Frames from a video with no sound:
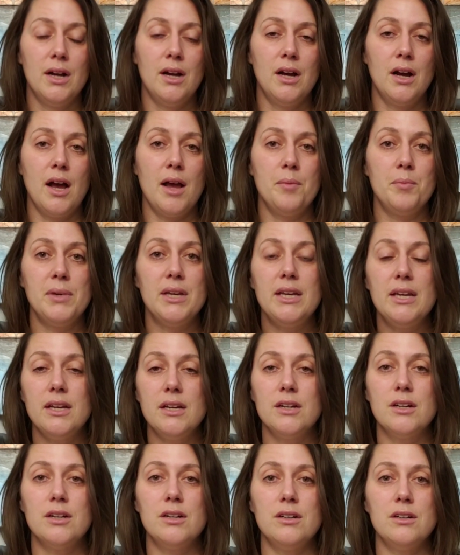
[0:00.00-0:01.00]
I'm
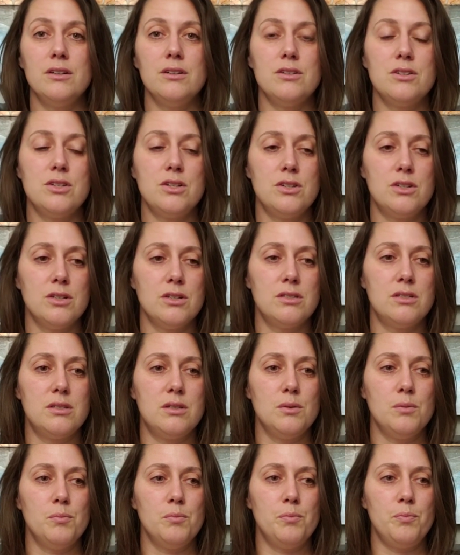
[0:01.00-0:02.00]
here to just
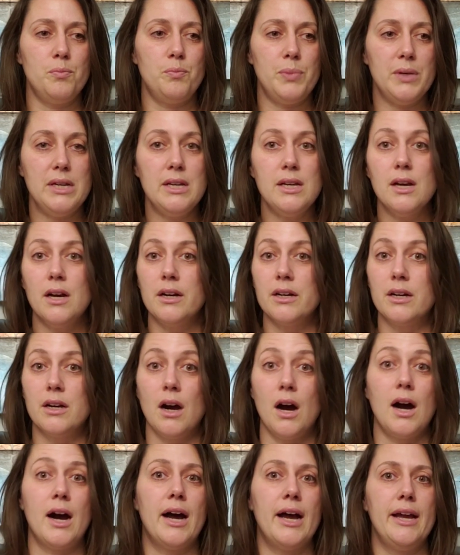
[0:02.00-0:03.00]
be a
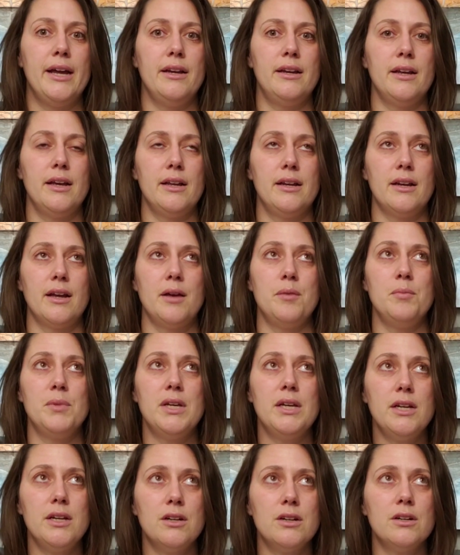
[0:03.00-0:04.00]
guide, and I'm
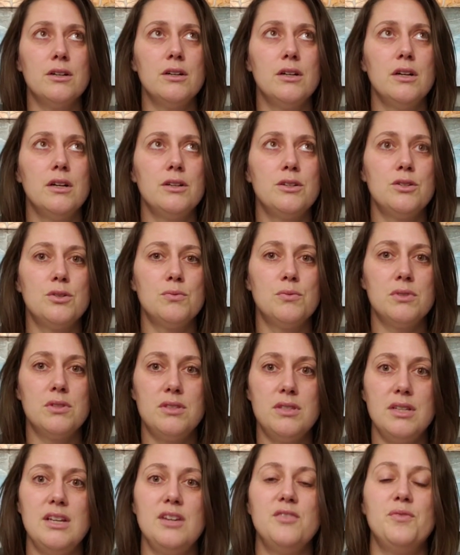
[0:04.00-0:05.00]
here to
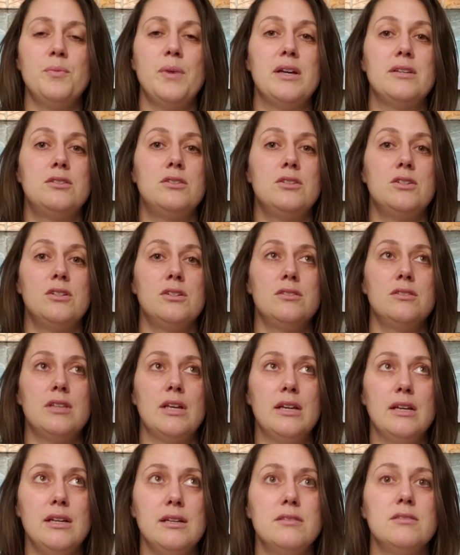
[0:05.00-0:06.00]
receive messages
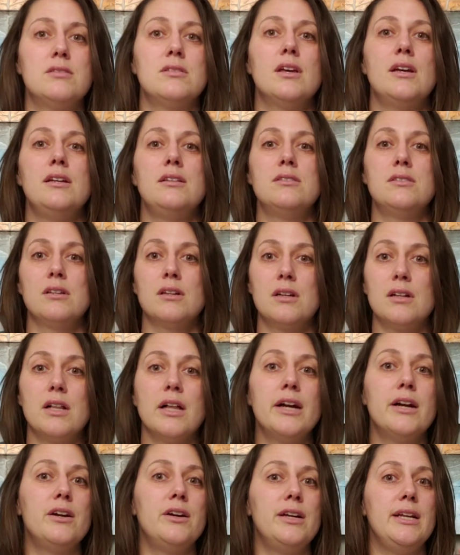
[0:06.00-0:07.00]
and insights and
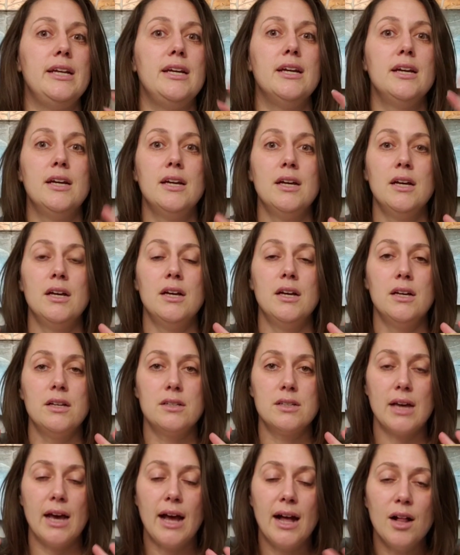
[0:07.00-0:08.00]
clarity
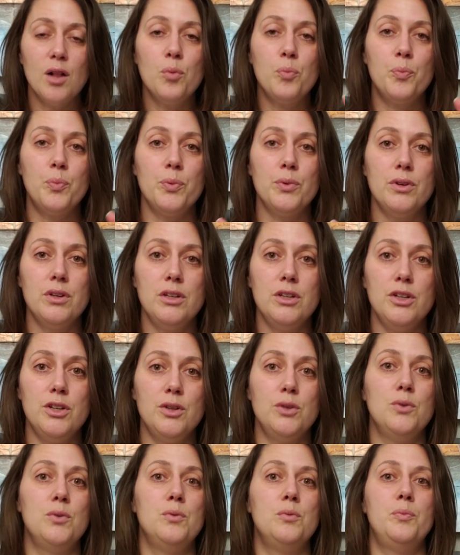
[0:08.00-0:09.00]
to help
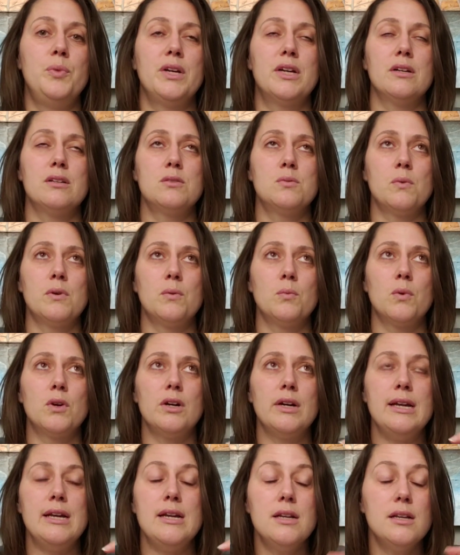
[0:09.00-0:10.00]
you. Because when
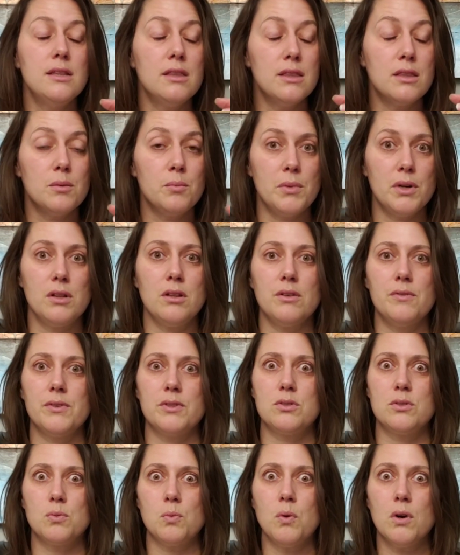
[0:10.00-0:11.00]
we're in the middle of a
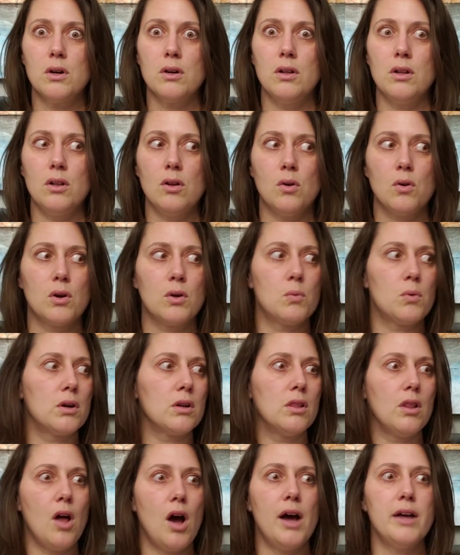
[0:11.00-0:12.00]
swirl, or
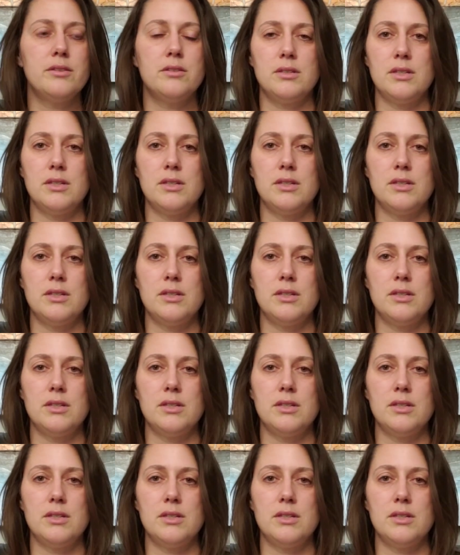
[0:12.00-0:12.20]
we're lost